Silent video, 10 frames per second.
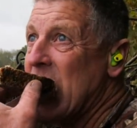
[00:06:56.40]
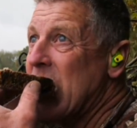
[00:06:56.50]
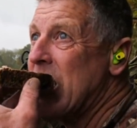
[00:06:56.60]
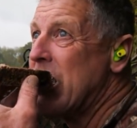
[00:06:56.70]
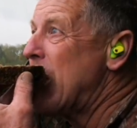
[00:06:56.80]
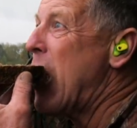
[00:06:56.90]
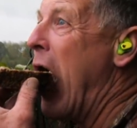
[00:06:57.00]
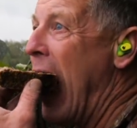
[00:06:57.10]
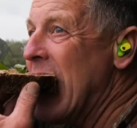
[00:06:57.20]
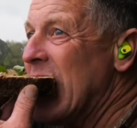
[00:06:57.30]
Can we invite him
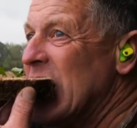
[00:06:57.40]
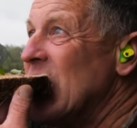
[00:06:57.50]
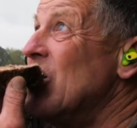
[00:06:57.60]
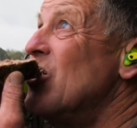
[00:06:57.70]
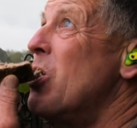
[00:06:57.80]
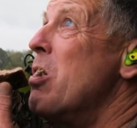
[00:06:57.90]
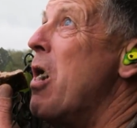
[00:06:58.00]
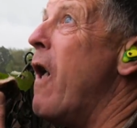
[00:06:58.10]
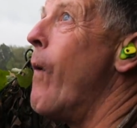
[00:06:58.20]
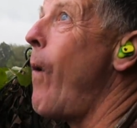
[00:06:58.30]
again, Crow? Because we don't
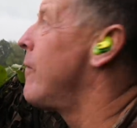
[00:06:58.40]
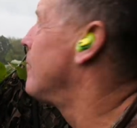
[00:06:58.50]
eat like this, do